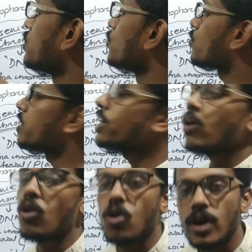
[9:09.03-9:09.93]

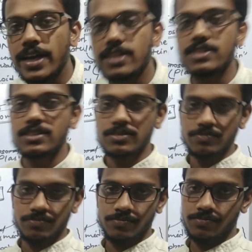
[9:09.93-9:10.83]
nucleoid.
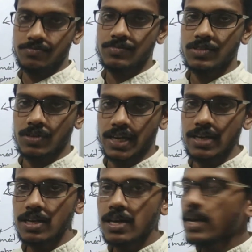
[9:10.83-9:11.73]

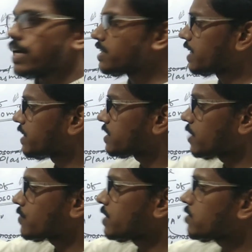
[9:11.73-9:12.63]
Okay, as there is
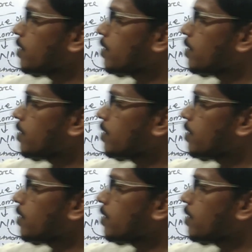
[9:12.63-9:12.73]
essence